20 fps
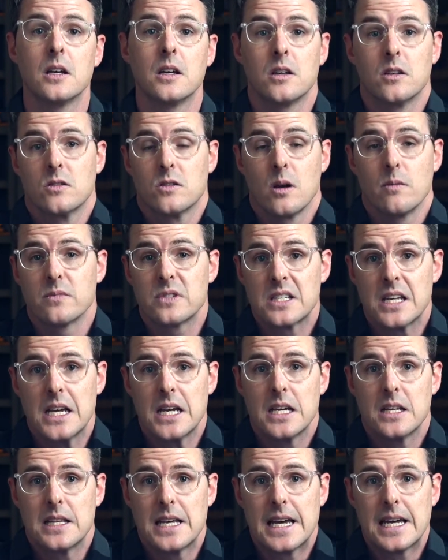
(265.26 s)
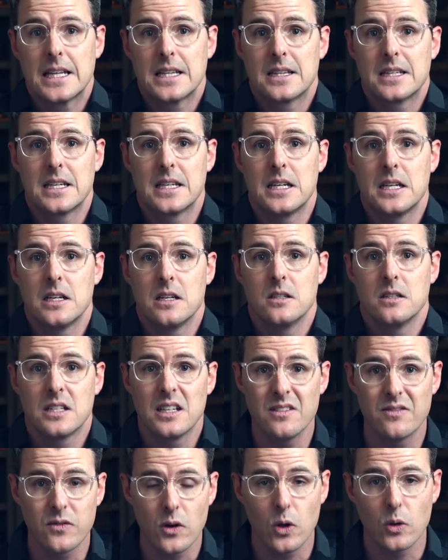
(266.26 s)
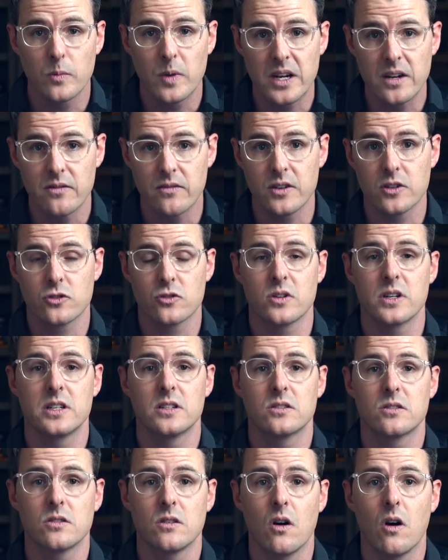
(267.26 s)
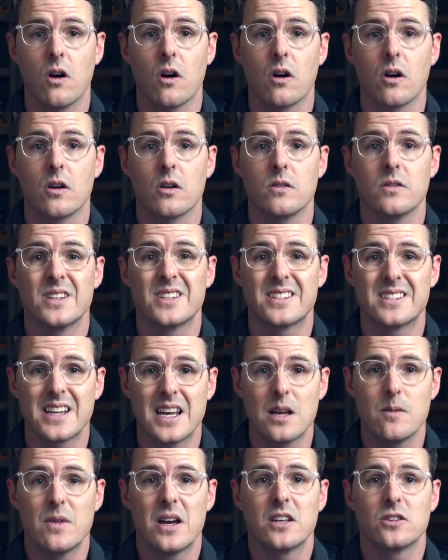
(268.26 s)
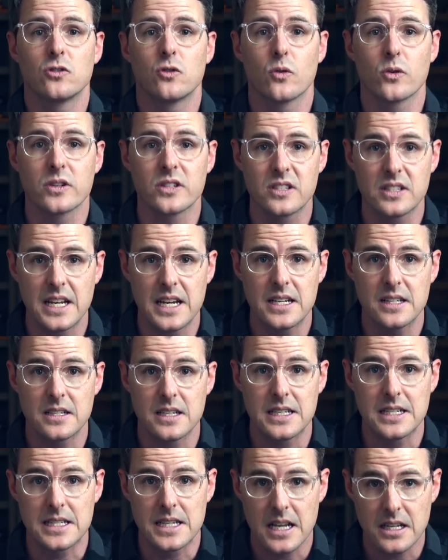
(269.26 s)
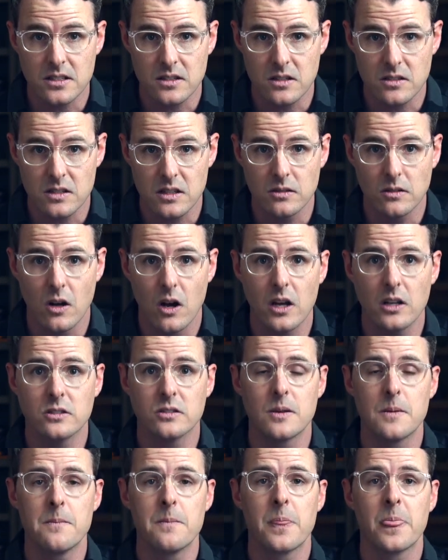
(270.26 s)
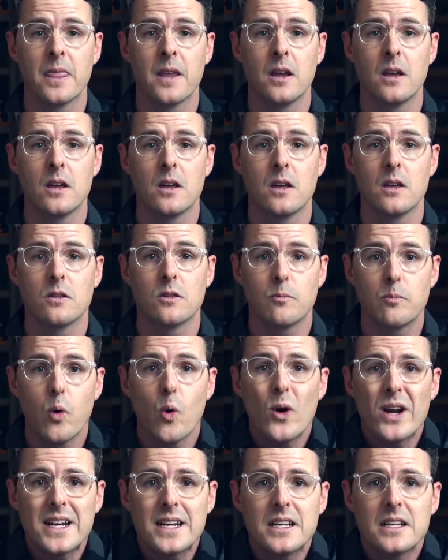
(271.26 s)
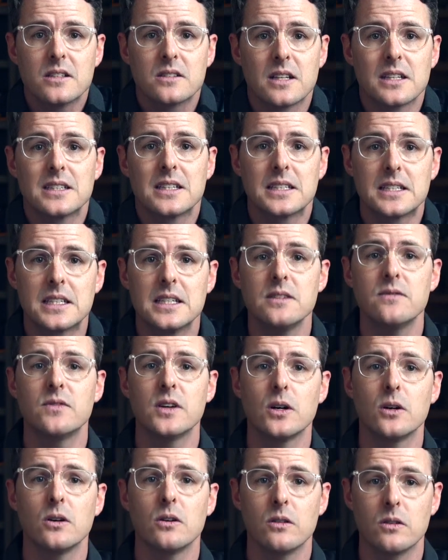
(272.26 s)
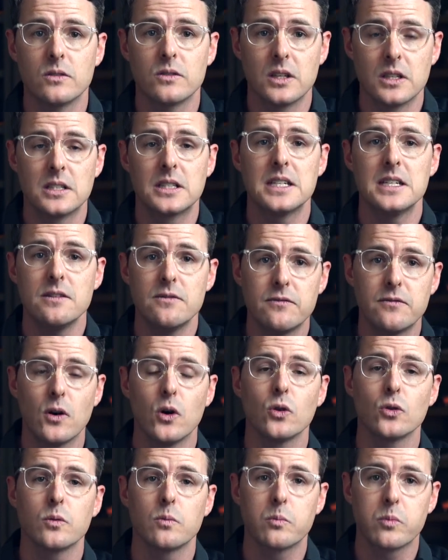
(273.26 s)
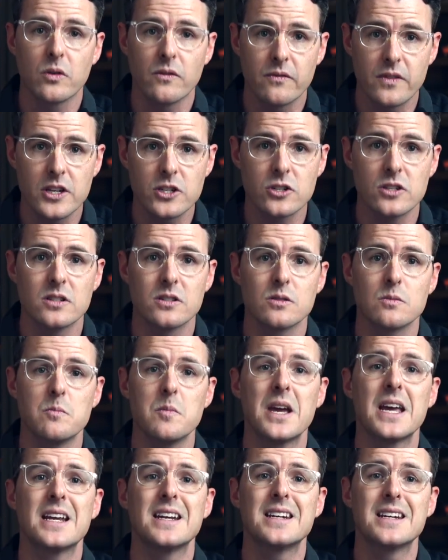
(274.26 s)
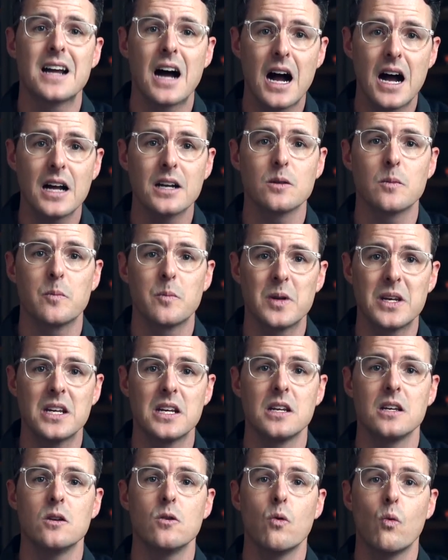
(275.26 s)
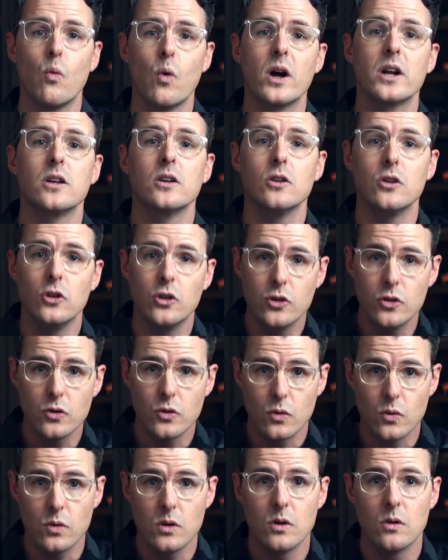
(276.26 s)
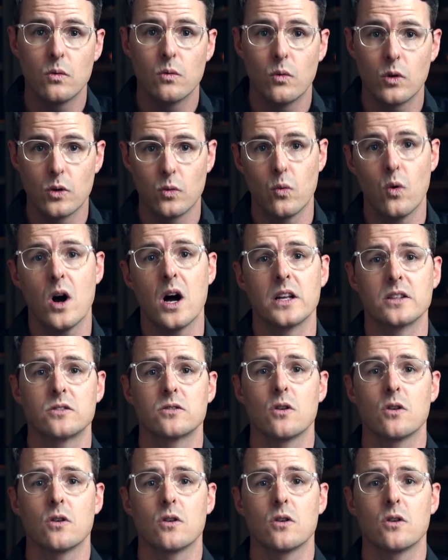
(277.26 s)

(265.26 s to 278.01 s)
Some say that the default beneficiaries are the same as your state's intestacy laws. The point is that the default provisions may not be what you would want.